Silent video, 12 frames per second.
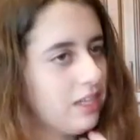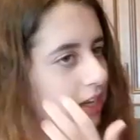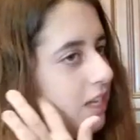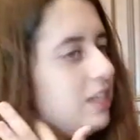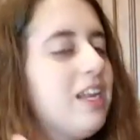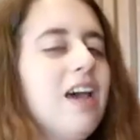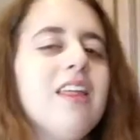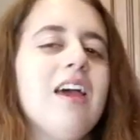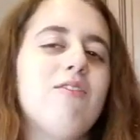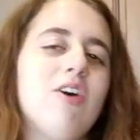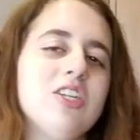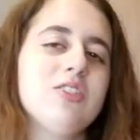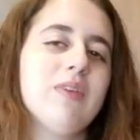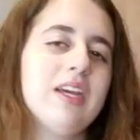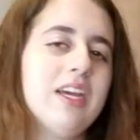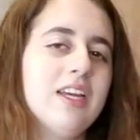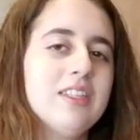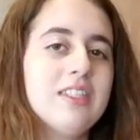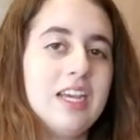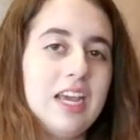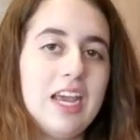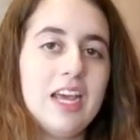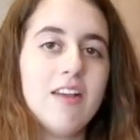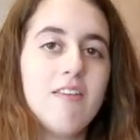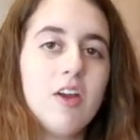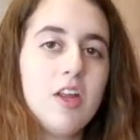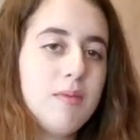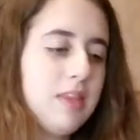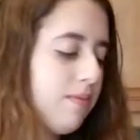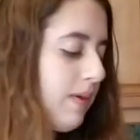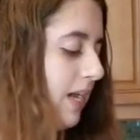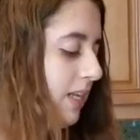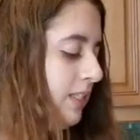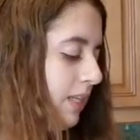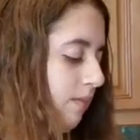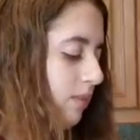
Now that I've washed my hands and I've already made the patties, I'm just